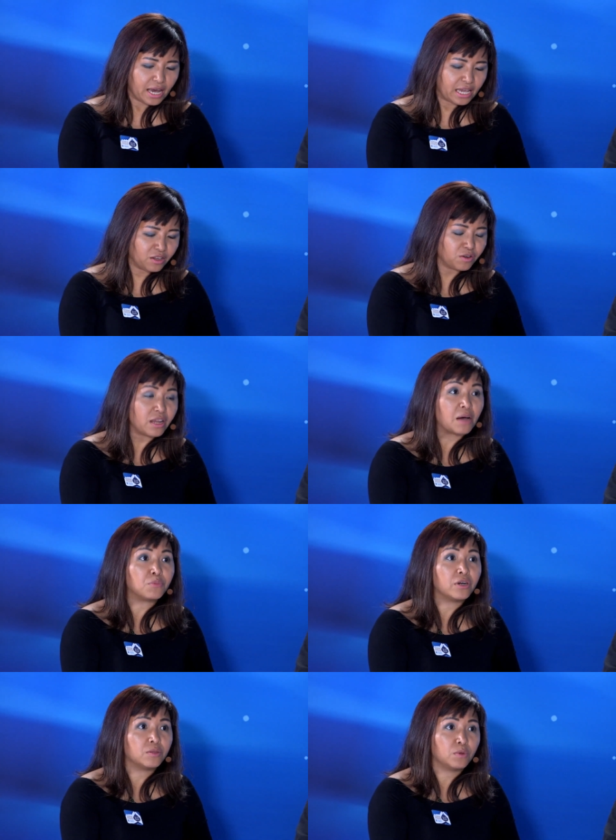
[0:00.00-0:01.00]
and
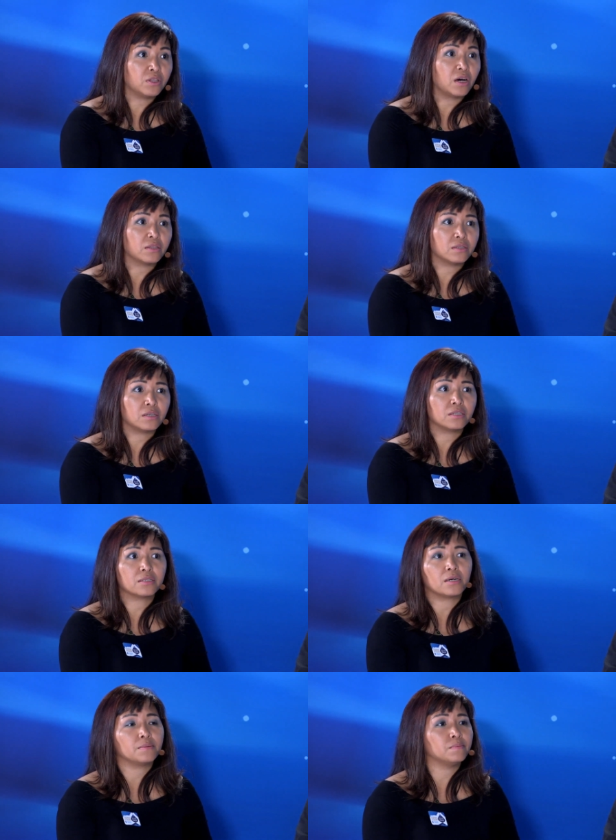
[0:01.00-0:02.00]
collaborate with
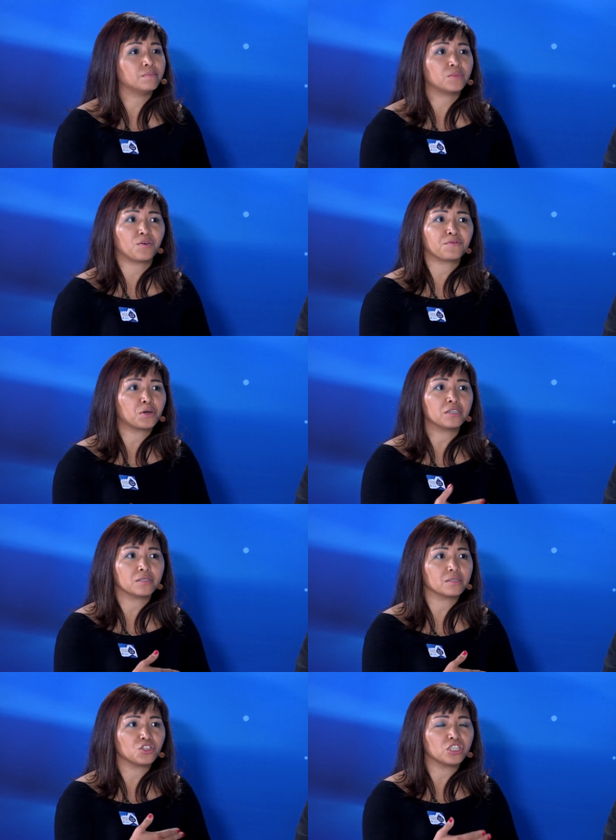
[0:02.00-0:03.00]
others. Of
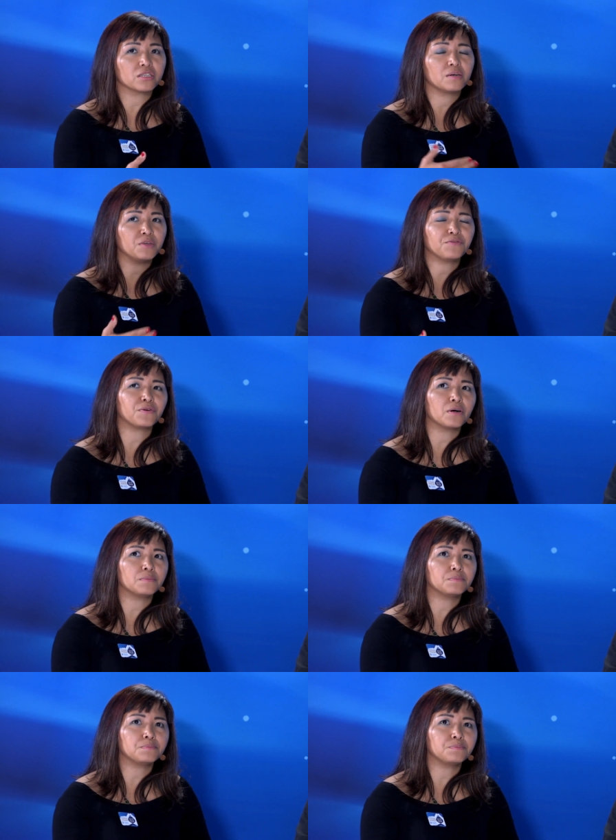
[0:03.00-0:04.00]
course, she's coming
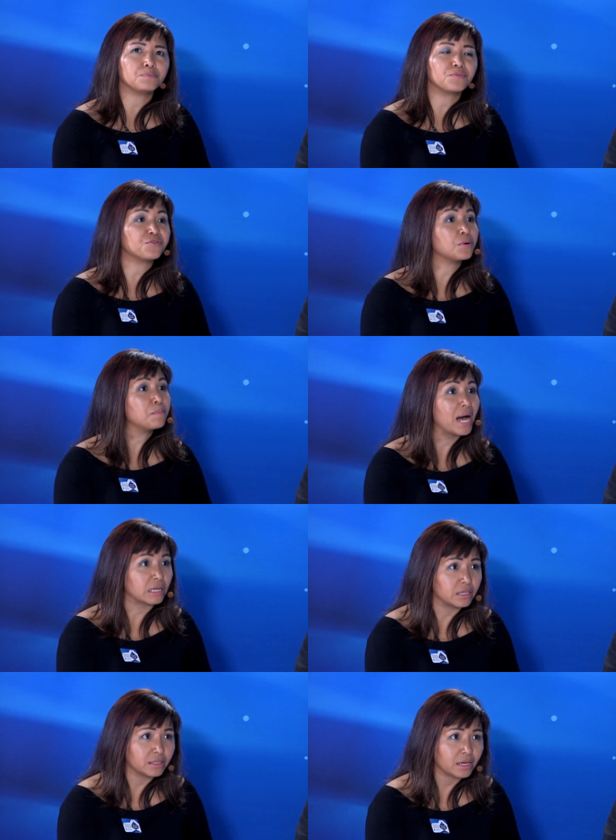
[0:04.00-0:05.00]
from
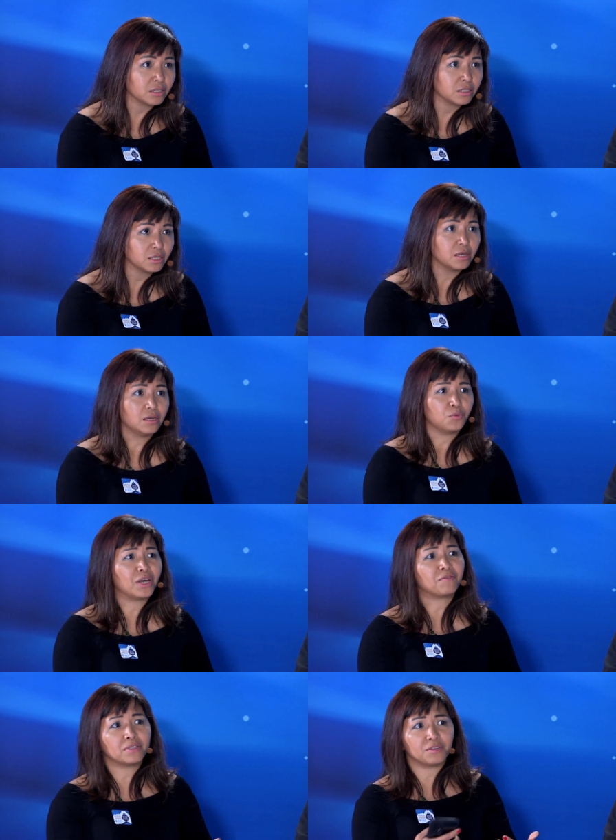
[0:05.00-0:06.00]
Bangladesh.
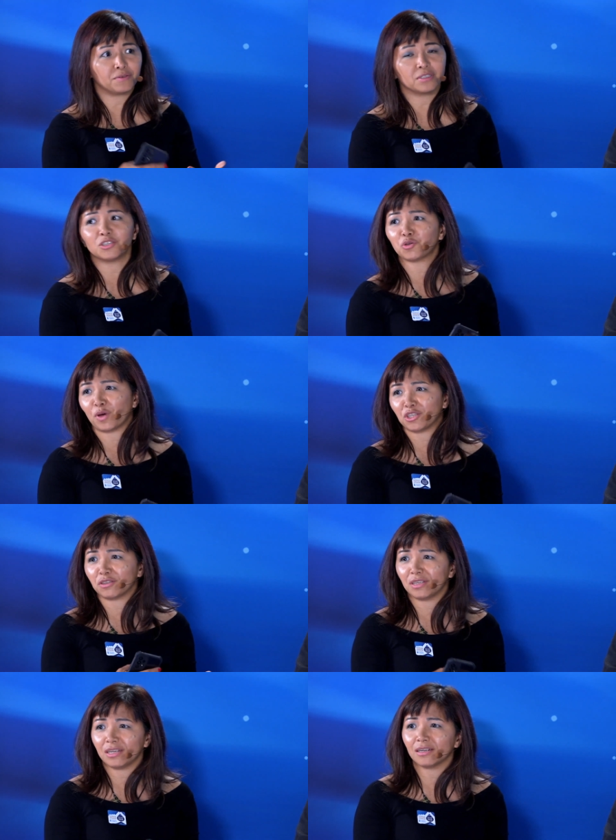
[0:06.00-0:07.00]
We have a different
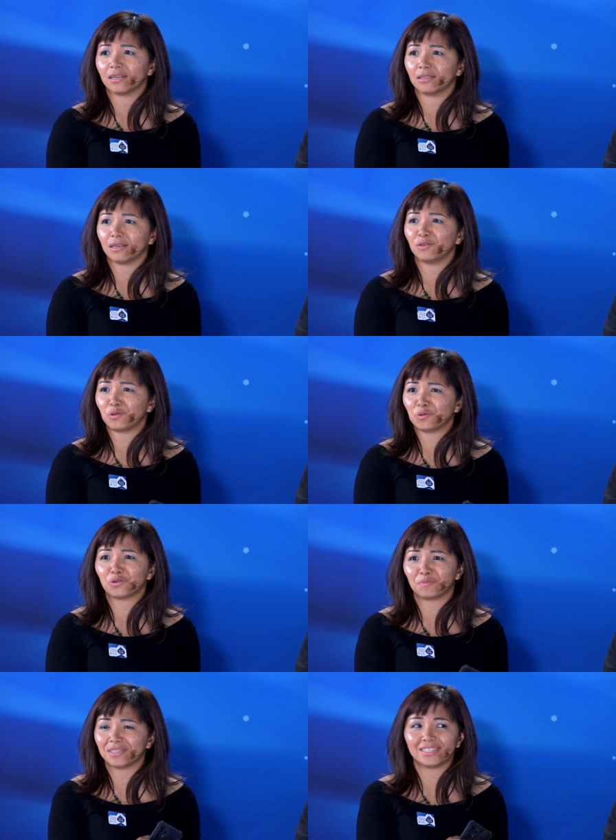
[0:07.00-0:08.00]
situation here in
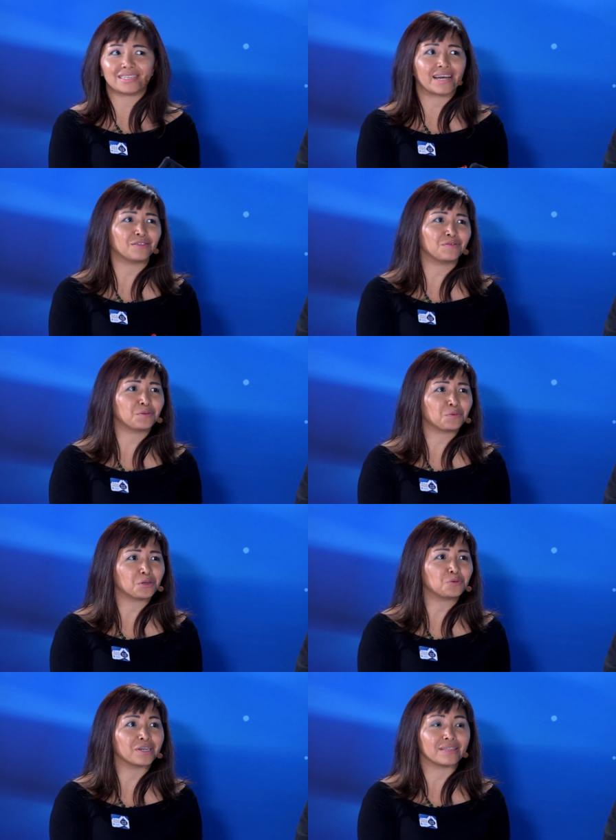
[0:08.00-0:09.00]
Europe, in this side of the
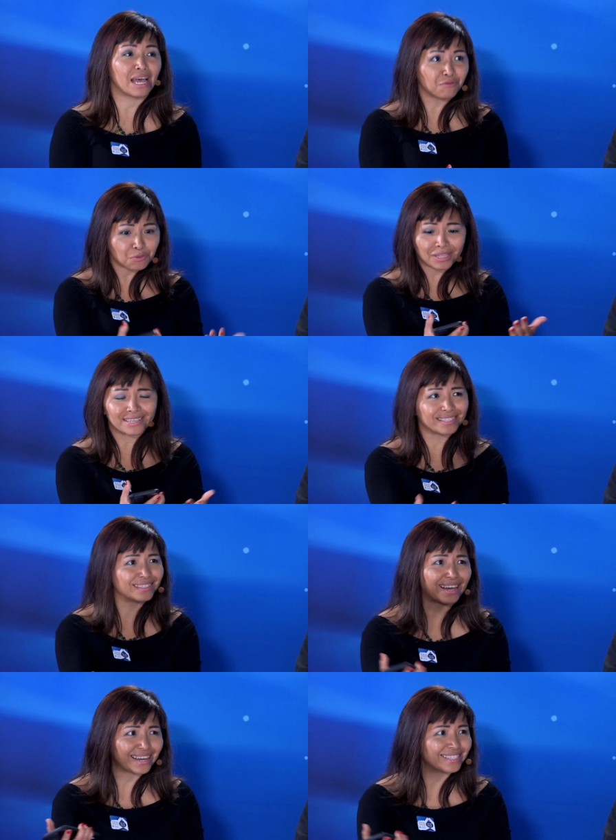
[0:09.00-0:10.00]
world, wherein everyone
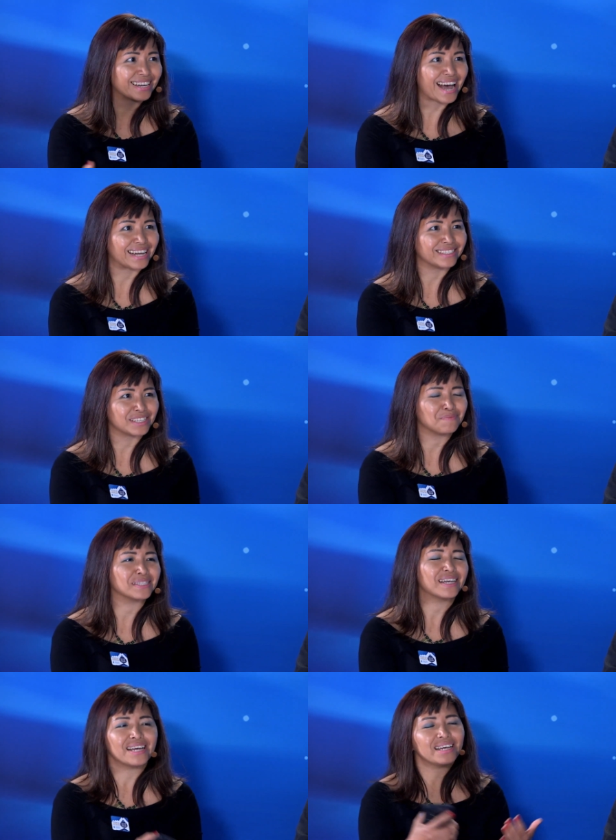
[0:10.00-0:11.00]
has a gadget,
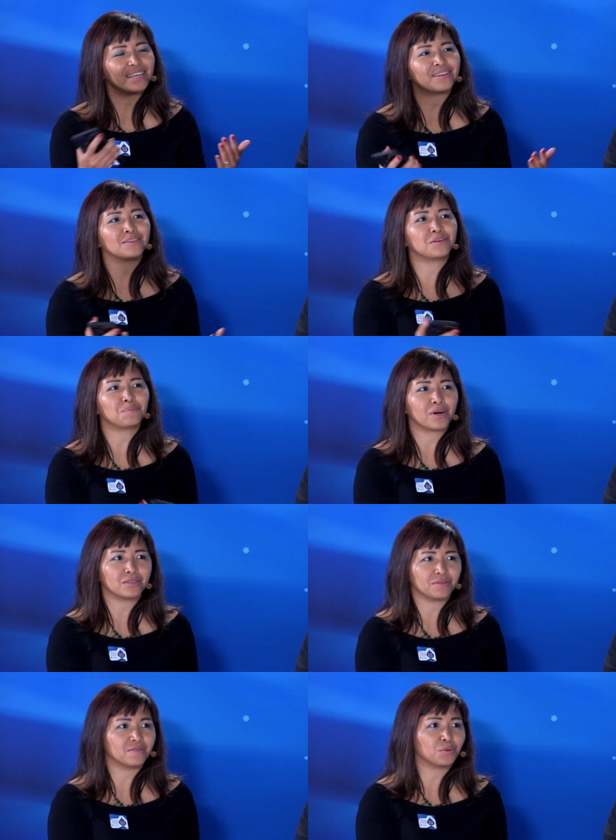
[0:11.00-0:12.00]
but in other
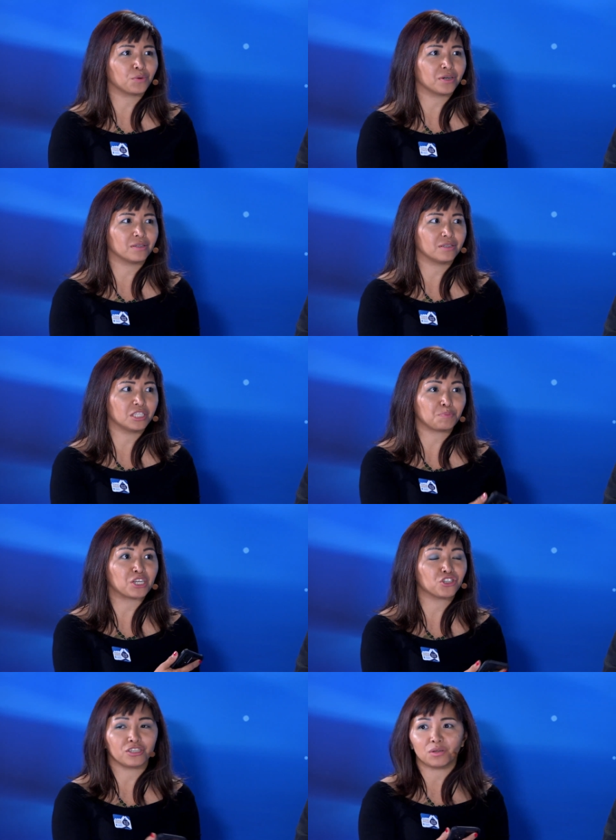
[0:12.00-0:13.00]
parts of the world,
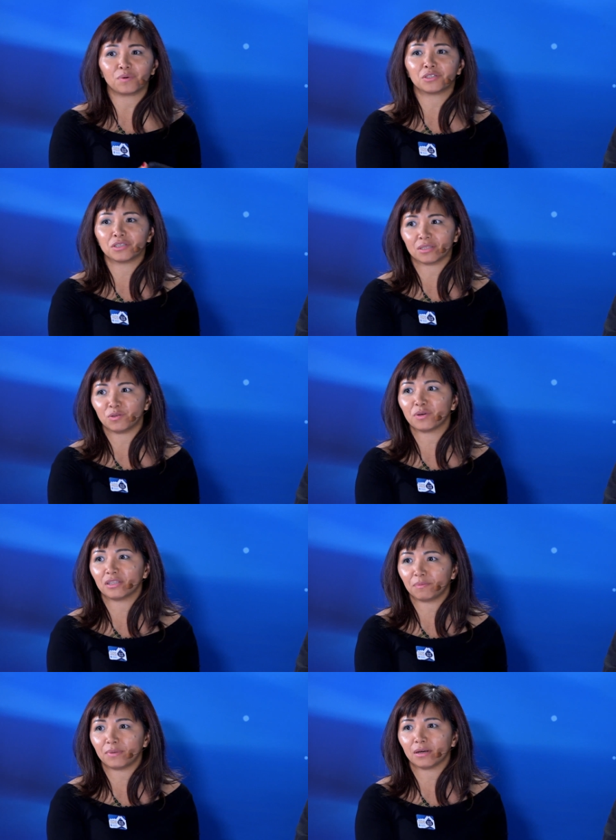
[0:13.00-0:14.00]
especially the ones
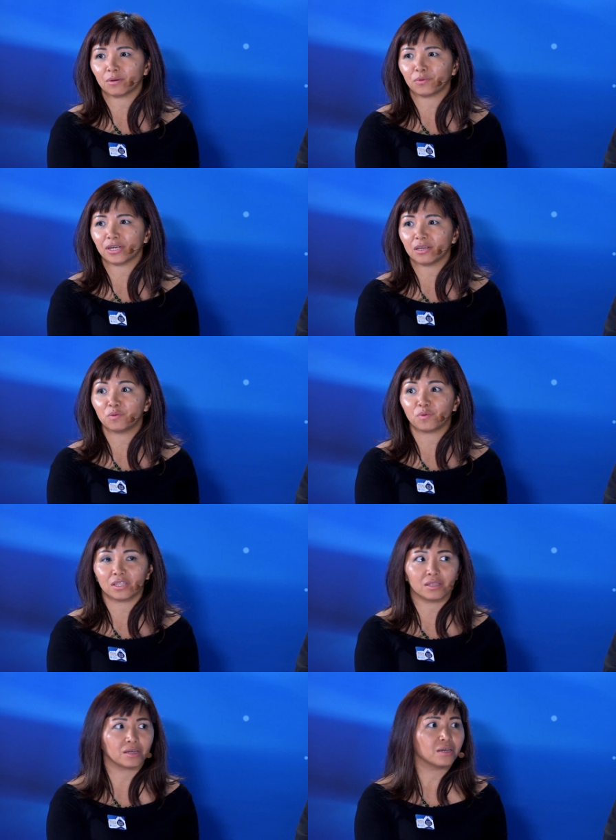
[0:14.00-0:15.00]
UNDP are working
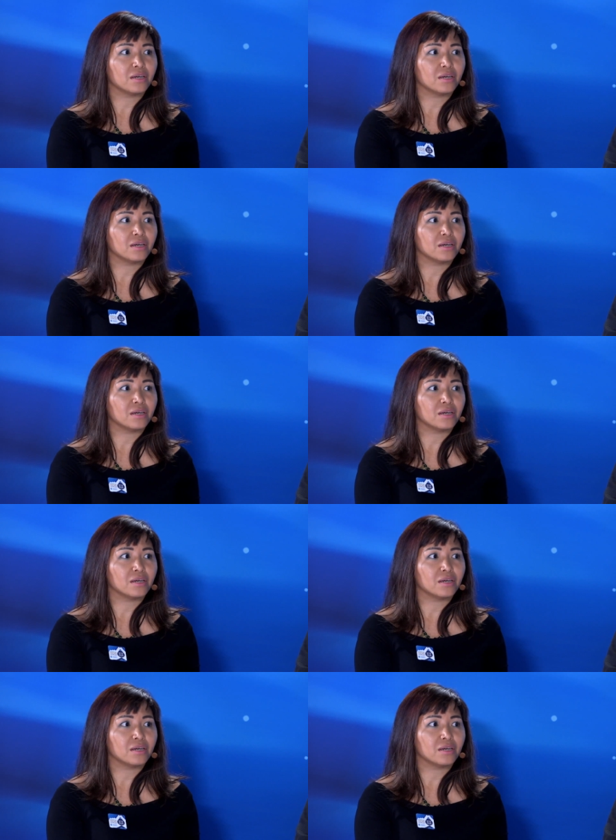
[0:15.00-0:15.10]
with,